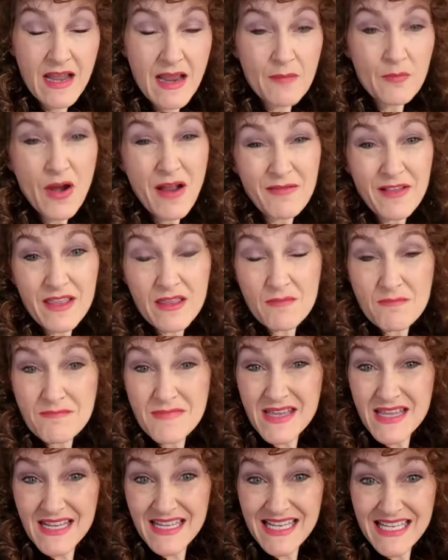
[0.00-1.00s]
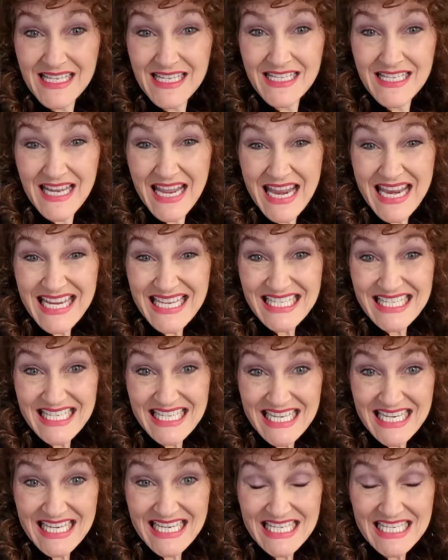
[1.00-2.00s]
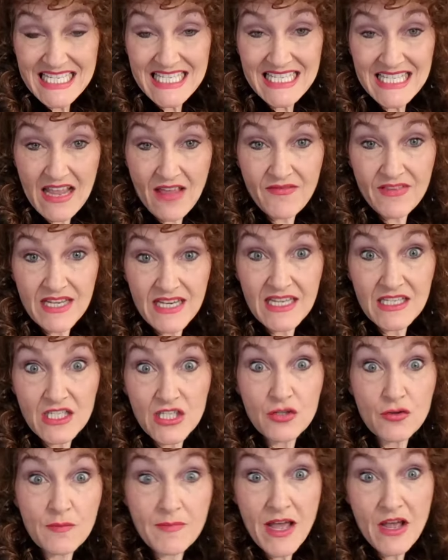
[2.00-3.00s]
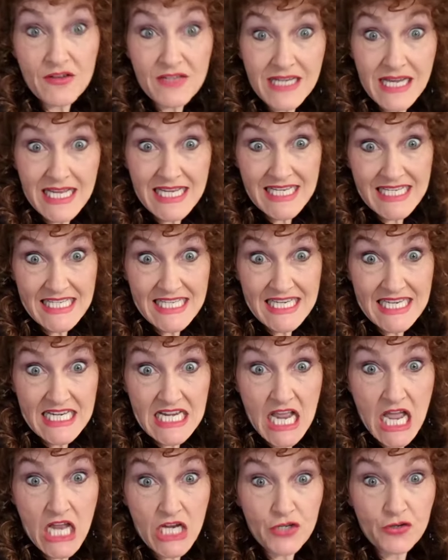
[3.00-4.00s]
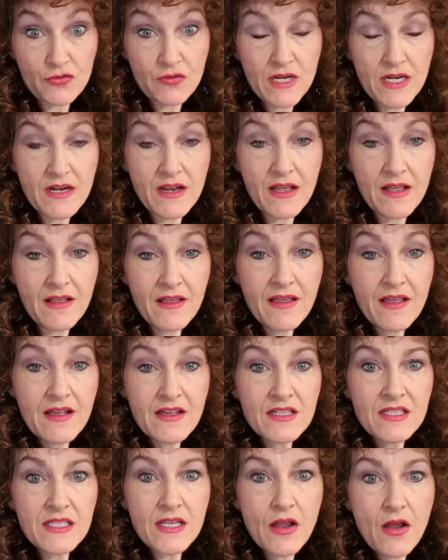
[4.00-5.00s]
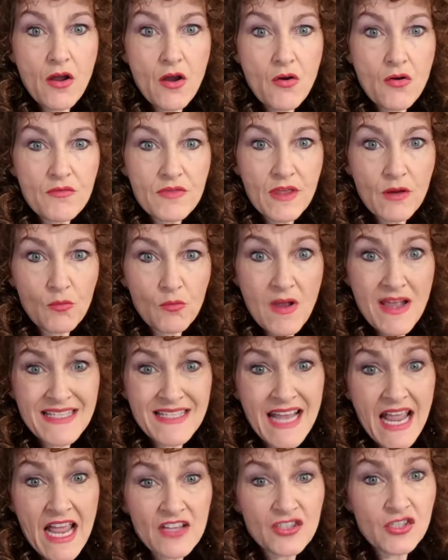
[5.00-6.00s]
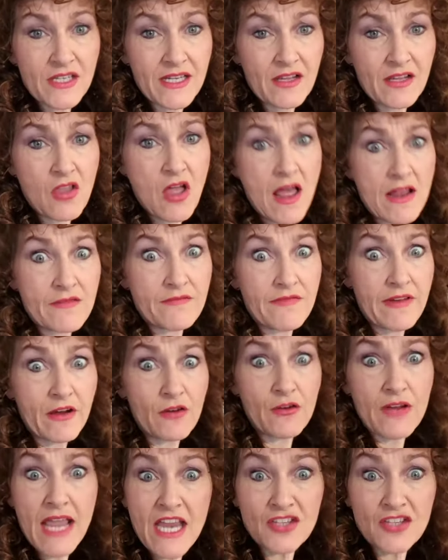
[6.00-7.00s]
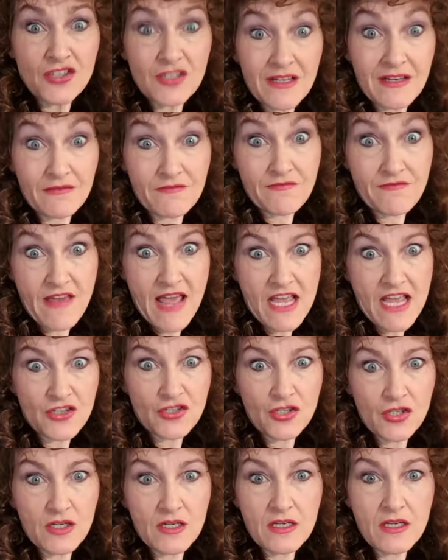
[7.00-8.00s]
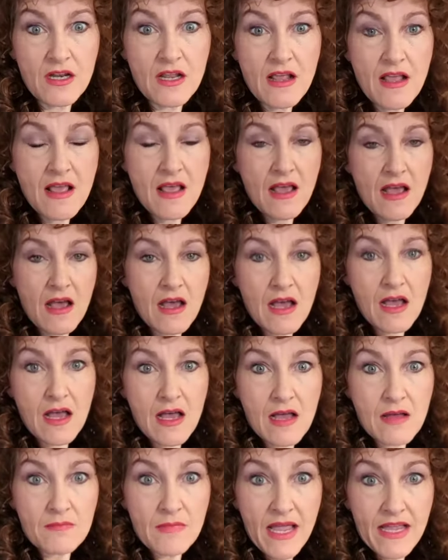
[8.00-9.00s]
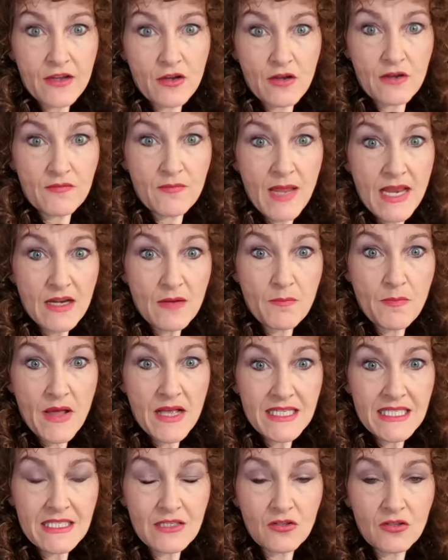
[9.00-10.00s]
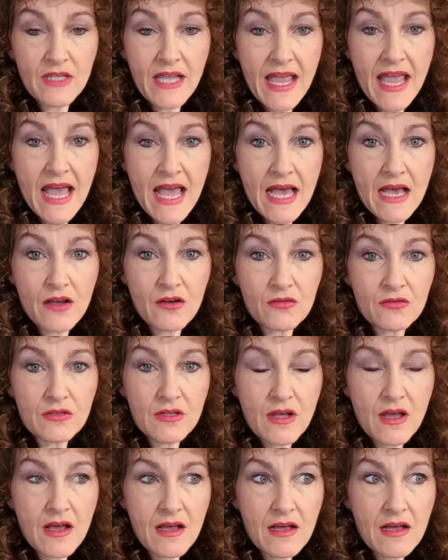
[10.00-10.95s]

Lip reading: probably the mid 1870s to about 1900. So there was actually a lot of variation in fashion. I could have made a bustle gown.